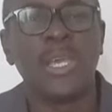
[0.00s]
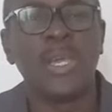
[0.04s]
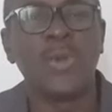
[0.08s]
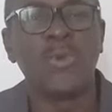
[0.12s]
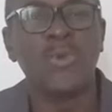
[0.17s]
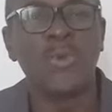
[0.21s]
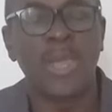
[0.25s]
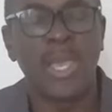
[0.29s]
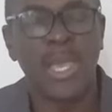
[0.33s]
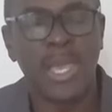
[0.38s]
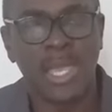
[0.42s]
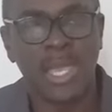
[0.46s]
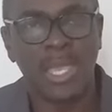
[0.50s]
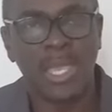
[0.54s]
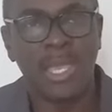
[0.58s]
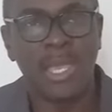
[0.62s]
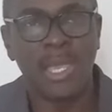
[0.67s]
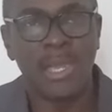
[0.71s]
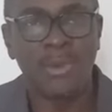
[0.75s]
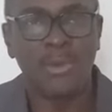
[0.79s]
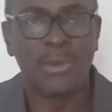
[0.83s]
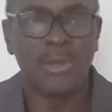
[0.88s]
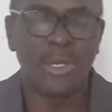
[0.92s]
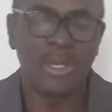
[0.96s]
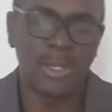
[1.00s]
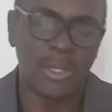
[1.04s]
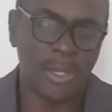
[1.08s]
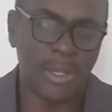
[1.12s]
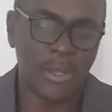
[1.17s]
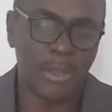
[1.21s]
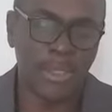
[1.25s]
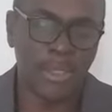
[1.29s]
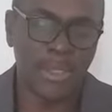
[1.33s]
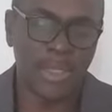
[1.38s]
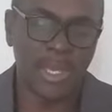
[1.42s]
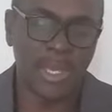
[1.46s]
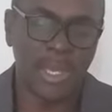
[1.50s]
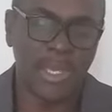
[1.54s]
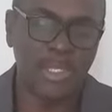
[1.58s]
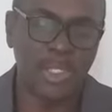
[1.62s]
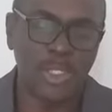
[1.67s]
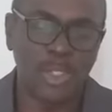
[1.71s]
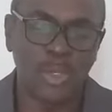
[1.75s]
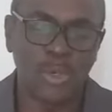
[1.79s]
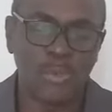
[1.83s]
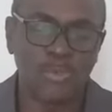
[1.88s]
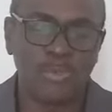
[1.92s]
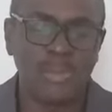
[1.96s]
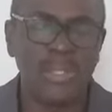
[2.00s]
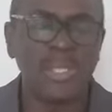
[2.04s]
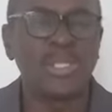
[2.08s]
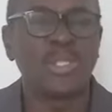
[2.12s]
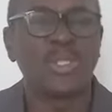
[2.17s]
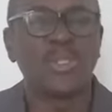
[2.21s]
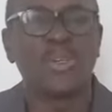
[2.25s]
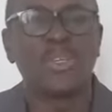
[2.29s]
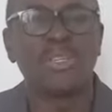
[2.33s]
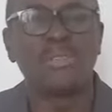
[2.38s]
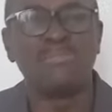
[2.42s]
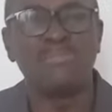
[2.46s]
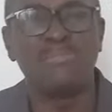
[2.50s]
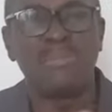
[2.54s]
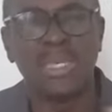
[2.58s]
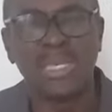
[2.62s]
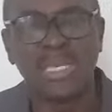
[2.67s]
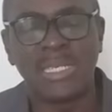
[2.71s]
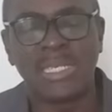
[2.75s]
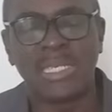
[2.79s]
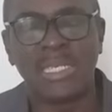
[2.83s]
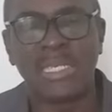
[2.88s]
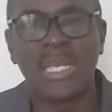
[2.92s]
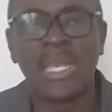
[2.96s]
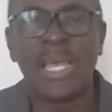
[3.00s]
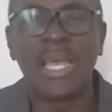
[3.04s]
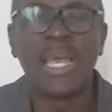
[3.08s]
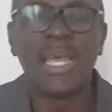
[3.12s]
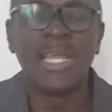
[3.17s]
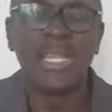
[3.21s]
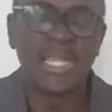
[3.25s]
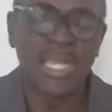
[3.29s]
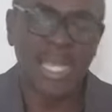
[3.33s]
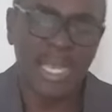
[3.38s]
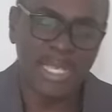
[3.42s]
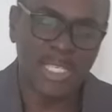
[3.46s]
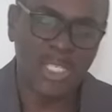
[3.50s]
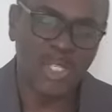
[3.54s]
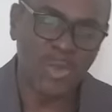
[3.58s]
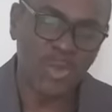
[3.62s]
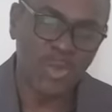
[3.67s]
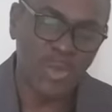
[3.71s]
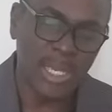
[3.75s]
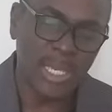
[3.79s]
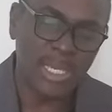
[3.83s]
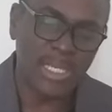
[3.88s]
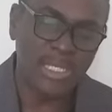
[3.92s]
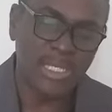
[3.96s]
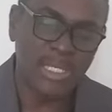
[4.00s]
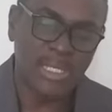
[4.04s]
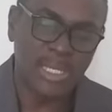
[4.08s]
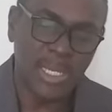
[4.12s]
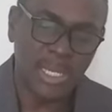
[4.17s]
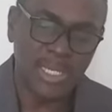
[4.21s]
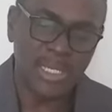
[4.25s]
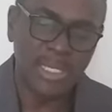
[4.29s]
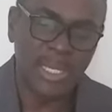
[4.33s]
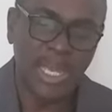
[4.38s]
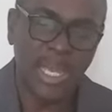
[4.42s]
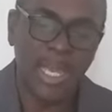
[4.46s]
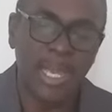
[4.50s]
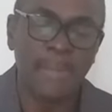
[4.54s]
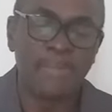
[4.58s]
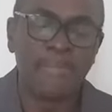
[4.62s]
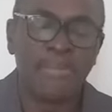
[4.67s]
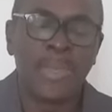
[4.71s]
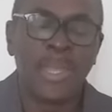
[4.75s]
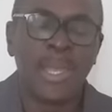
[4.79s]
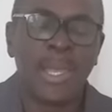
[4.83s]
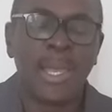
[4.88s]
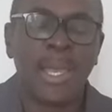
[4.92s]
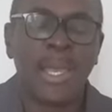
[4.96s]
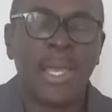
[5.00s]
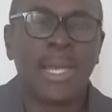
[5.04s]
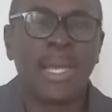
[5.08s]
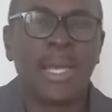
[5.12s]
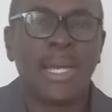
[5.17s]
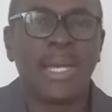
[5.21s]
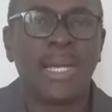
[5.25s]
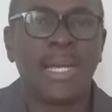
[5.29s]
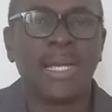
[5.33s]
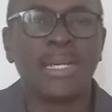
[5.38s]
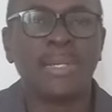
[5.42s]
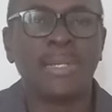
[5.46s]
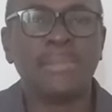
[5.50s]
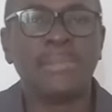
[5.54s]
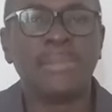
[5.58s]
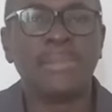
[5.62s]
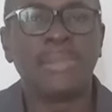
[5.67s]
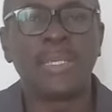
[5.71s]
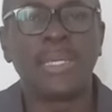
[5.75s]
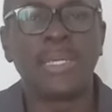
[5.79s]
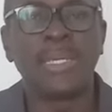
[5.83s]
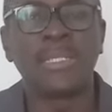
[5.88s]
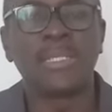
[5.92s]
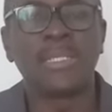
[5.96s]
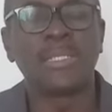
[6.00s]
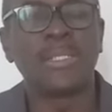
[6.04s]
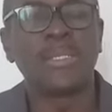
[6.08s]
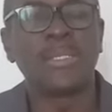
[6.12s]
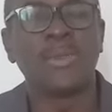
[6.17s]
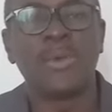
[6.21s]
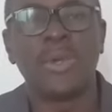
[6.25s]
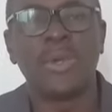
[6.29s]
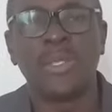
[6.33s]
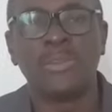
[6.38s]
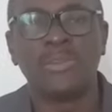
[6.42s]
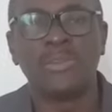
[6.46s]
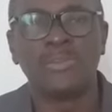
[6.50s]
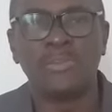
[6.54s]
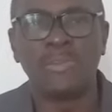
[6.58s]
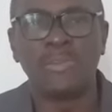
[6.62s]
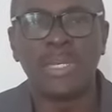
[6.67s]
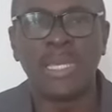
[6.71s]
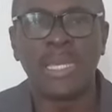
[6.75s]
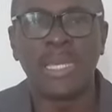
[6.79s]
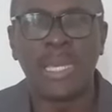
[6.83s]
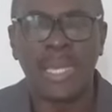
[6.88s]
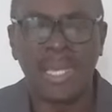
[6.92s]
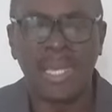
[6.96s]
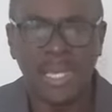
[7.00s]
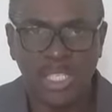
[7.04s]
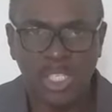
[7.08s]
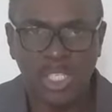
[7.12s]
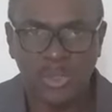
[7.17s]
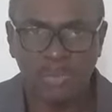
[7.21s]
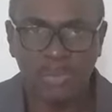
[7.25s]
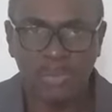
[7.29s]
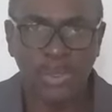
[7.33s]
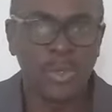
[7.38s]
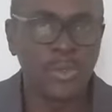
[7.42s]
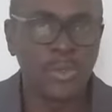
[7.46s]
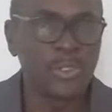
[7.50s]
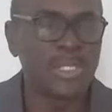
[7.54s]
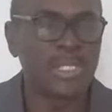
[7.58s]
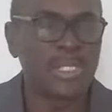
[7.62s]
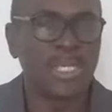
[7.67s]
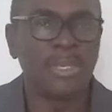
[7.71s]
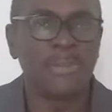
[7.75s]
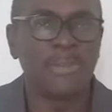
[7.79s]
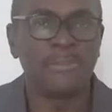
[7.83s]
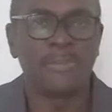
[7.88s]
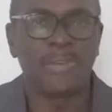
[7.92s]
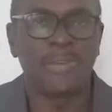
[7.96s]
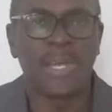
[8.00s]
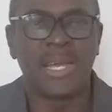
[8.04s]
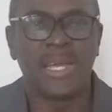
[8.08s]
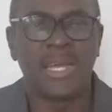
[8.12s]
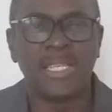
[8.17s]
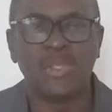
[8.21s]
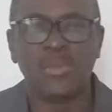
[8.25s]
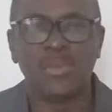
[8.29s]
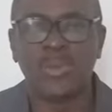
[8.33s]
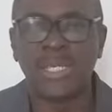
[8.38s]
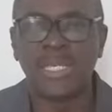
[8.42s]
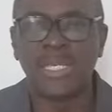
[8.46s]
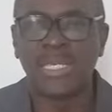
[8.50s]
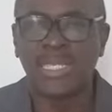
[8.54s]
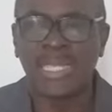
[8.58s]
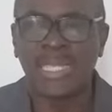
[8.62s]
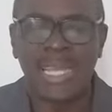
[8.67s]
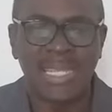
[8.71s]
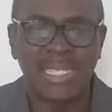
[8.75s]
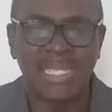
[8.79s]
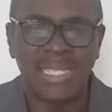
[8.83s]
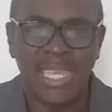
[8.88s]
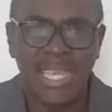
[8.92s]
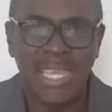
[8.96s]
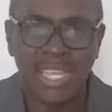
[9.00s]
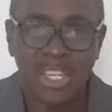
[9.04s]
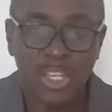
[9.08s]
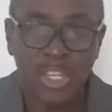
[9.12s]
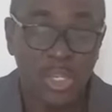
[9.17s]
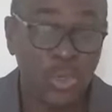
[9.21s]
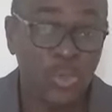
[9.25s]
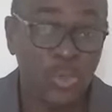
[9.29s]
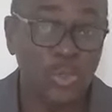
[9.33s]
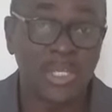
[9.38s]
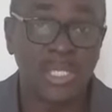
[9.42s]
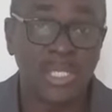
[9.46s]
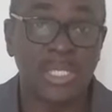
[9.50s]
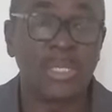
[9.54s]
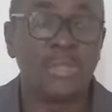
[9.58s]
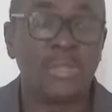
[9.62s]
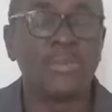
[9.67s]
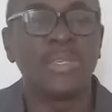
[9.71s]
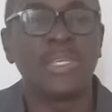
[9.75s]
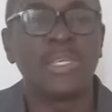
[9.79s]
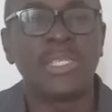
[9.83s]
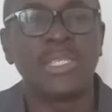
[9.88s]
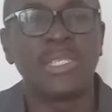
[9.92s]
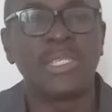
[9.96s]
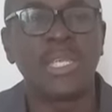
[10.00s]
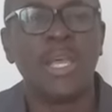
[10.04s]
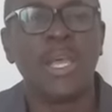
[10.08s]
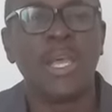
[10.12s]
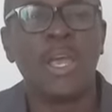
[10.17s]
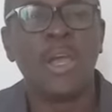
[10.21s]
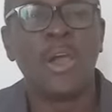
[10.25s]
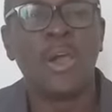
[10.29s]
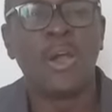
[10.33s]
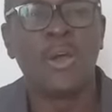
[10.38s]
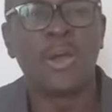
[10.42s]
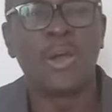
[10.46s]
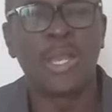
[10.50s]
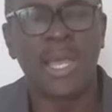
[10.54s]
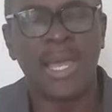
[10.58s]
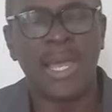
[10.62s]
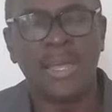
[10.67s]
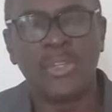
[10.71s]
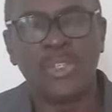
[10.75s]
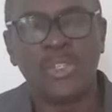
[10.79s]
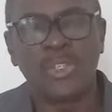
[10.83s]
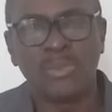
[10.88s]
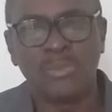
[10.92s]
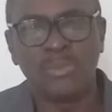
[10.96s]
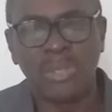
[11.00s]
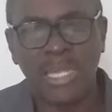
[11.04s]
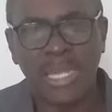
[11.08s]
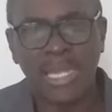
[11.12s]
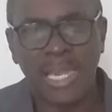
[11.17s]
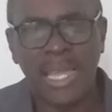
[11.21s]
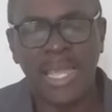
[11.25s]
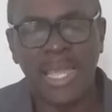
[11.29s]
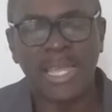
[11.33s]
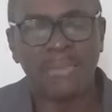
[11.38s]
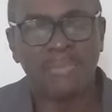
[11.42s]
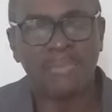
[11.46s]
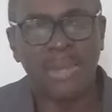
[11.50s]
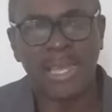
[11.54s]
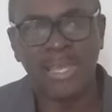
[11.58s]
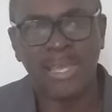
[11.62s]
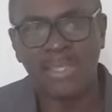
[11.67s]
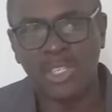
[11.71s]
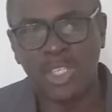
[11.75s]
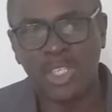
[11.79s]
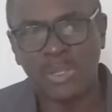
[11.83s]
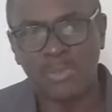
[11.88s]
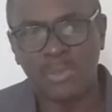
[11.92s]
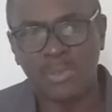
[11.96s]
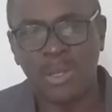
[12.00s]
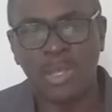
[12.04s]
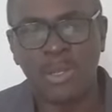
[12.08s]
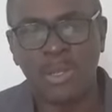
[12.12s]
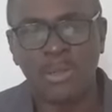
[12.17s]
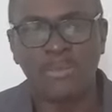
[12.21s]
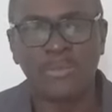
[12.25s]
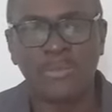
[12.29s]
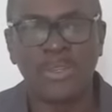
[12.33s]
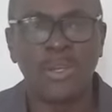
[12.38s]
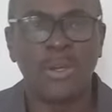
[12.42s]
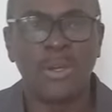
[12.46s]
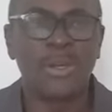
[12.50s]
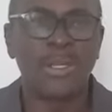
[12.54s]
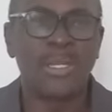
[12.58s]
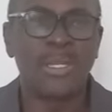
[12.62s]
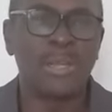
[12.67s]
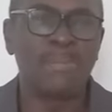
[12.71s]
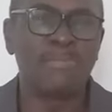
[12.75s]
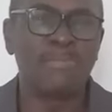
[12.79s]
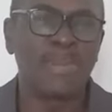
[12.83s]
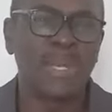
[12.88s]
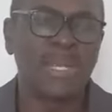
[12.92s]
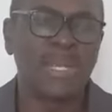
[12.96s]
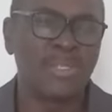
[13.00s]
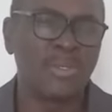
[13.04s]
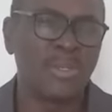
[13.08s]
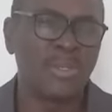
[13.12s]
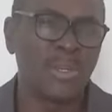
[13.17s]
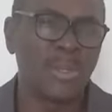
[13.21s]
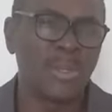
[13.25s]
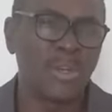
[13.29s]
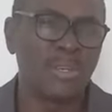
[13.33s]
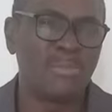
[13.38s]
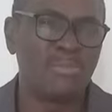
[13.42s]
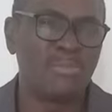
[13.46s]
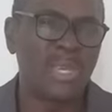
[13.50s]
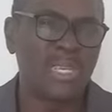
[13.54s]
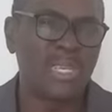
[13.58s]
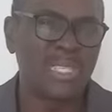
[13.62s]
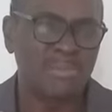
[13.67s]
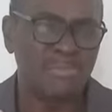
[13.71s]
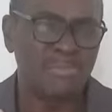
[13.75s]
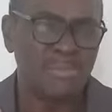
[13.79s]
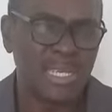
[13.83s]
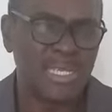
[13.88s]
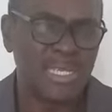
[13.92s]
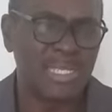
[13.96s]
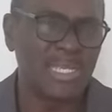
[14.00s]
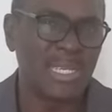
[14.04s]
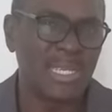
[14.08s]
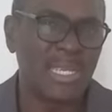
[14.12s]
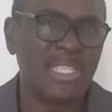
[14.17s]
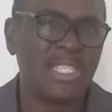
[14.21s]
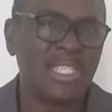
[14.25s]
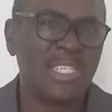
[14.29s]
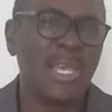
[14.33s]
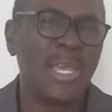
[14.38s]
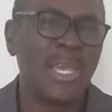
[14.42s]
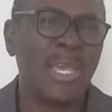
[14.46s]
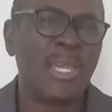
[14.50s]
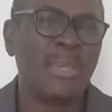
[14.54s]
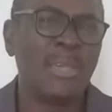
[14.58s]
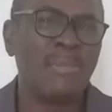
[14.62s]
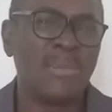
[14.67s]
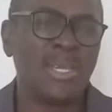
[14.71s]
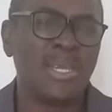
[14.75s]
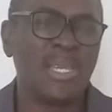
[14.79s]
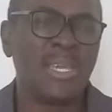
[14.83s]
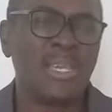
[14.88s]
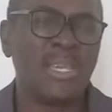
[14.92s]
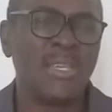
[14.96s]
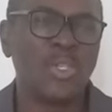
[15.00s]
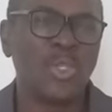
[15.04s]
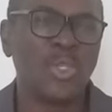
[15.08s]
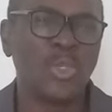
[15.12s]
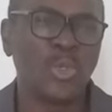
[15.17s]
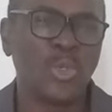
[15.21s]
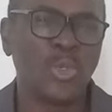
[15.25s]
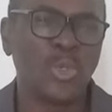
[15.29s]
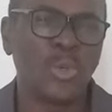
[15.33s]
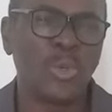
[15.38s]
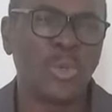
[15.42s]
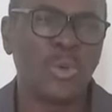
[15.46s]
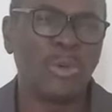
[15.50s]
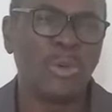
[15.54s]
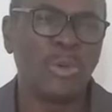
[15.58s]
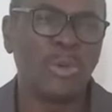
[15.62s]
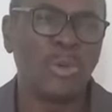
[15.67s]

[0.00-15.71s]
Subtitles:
we are here on earth. And so please don't miss next week, Sunday. It's going to be explosive as we start a new series on how to be led by the Spirit of God. And Pastor Godman's message begins to